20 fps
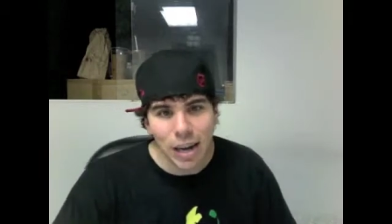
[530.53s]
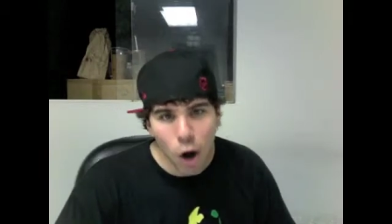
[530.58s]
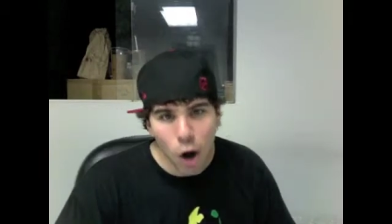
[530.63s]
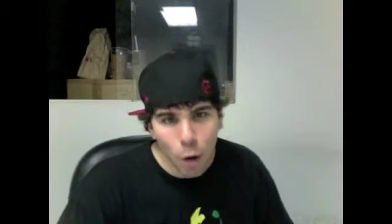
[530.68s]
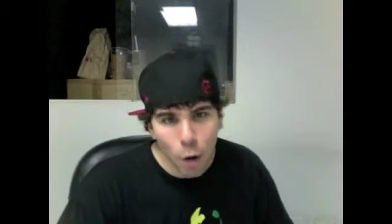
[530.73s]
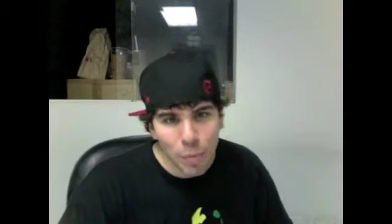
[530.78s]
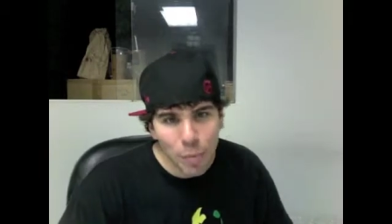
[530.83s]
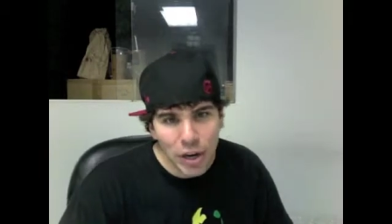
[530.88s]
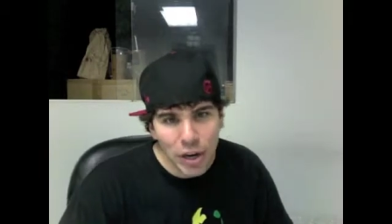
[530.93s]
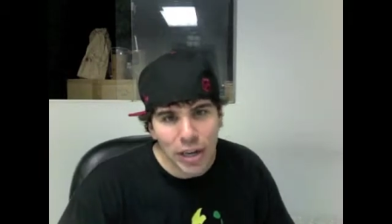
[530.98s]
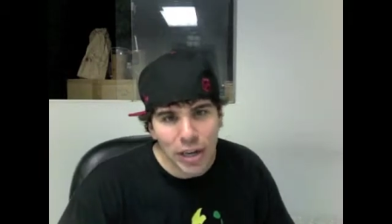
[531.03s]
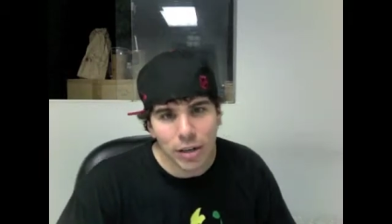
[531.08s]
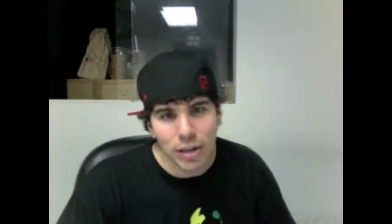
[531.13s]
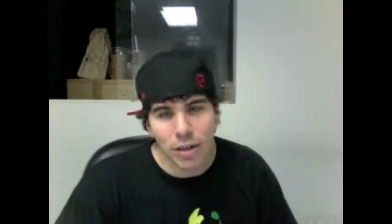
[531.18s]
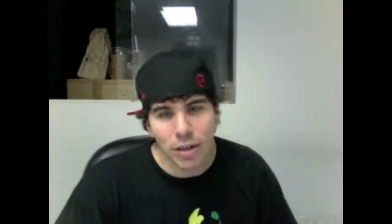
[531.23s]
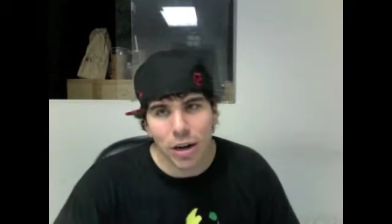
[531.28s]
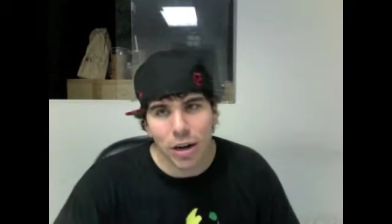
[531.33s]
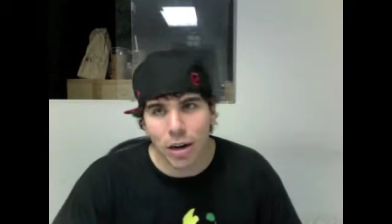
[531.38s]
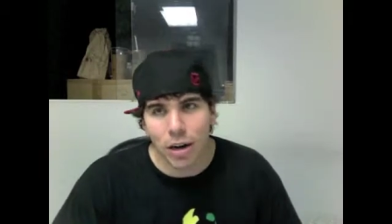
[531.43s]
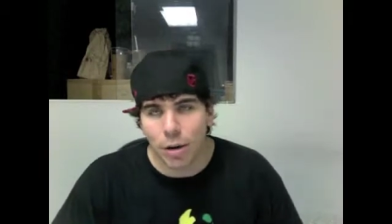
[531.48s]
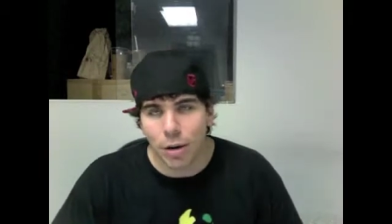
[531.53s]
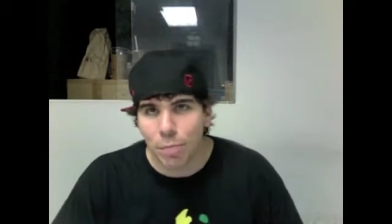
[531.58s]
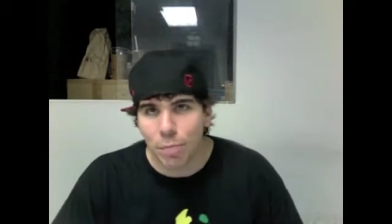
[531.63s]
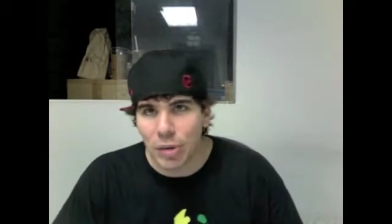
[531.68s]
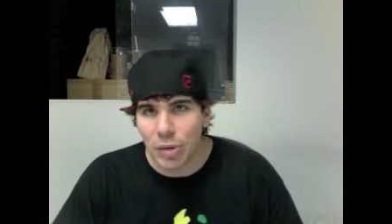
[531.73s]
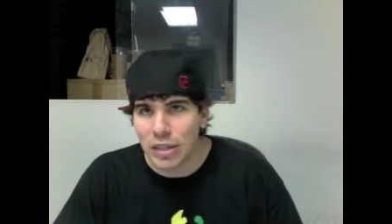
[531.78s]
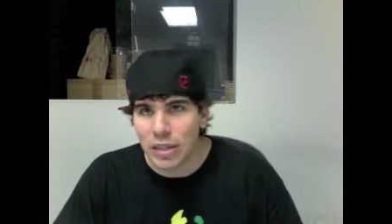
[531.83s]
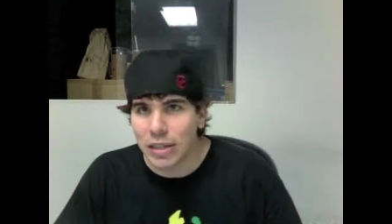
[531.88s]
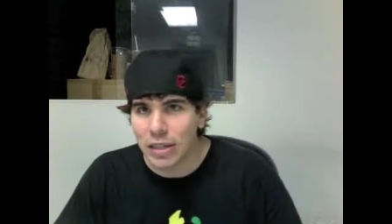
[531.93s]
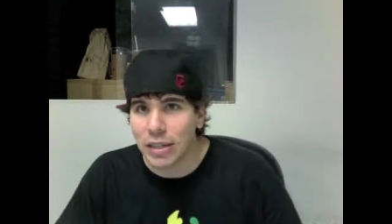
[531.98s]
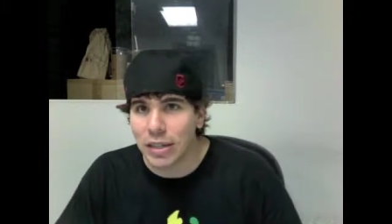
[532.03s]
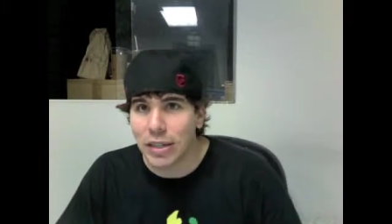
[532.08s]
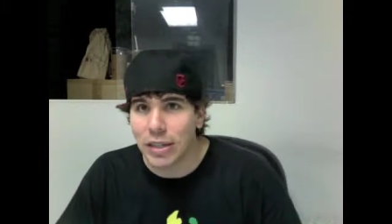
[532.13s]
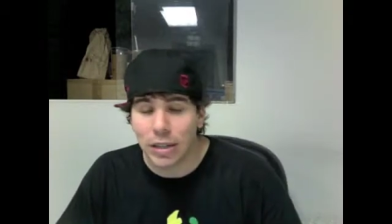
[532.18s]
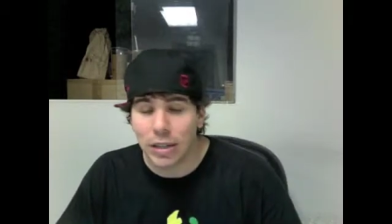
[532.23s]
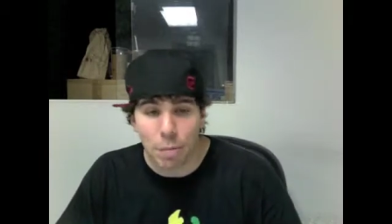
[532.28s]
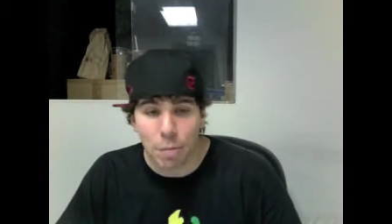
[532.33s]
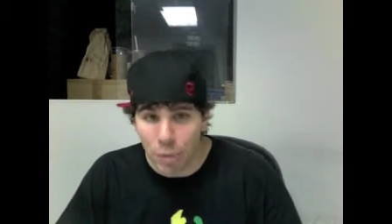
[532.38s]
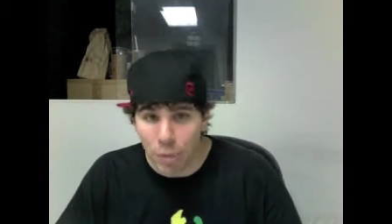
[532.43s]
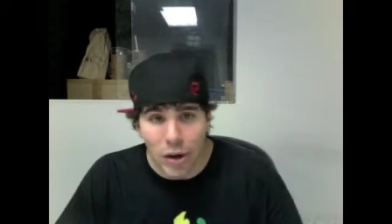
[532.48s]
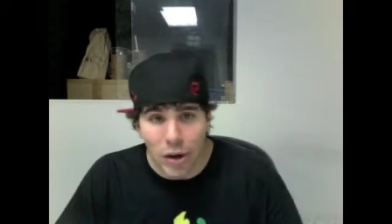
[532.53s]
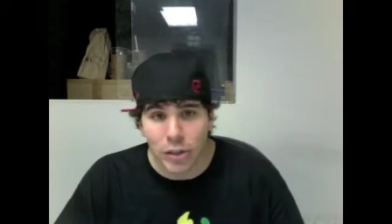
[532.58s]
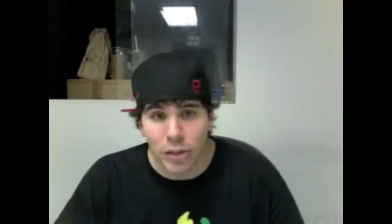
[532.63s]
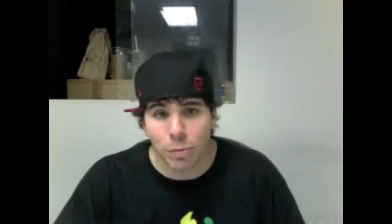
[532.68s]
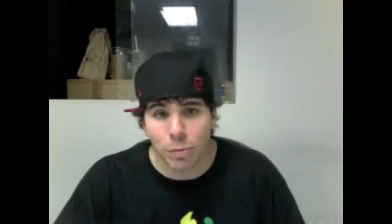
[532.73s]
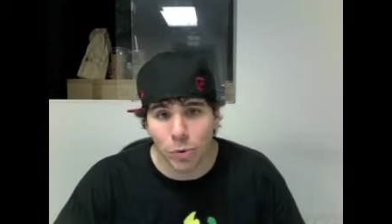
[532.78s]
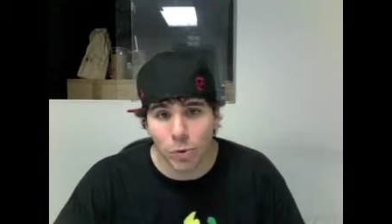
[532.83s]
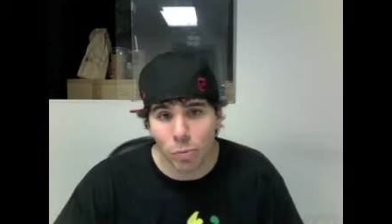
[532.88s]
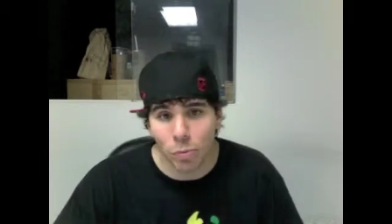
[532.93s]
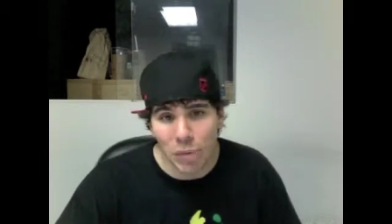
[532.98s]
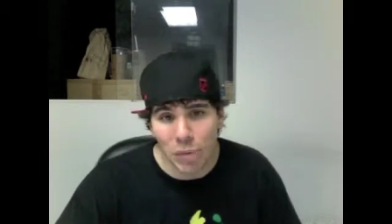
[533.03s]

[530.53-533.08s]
opening a business is impossible.